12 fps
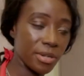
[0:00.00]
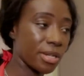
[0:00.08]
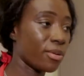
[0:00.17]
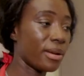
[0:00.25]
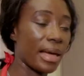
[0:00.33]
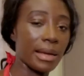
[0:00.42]
They
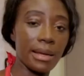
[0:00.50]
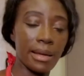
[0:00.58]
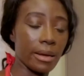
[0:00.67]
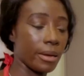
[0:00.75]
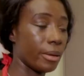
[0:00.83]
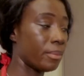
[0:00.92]
don't like
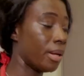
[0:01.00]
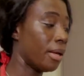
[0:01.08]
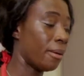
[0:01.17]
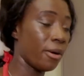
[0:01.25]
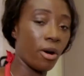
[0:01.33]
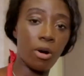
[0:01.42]

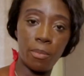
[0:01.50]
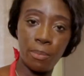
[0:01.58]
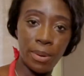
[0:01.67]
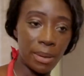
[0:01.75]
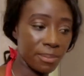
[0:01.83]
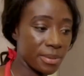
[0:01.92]
hot
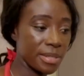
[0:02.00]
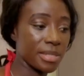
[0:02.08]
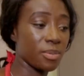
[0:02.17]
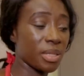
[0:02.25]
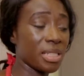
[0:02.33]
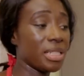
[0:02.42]
peppers,
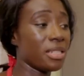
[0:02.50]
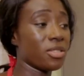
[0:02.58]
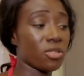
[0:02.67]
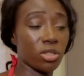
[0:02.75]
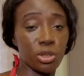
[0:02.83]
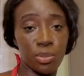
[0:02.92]
especially the
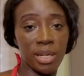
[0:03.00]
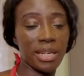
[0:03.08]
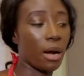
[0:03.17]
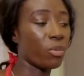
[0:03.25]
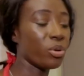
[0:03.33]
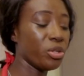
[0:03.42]
Scotch bonnet
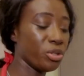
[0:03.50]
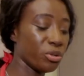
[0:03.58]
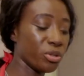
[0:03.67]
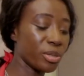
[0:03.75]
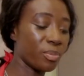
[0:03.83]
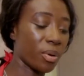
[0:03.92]
that we
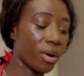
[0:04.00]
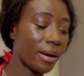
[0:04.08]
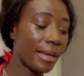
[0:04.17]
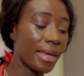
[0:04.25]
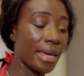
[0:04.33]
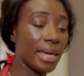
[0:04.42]
use, but
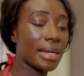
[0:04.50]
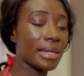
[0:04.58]
it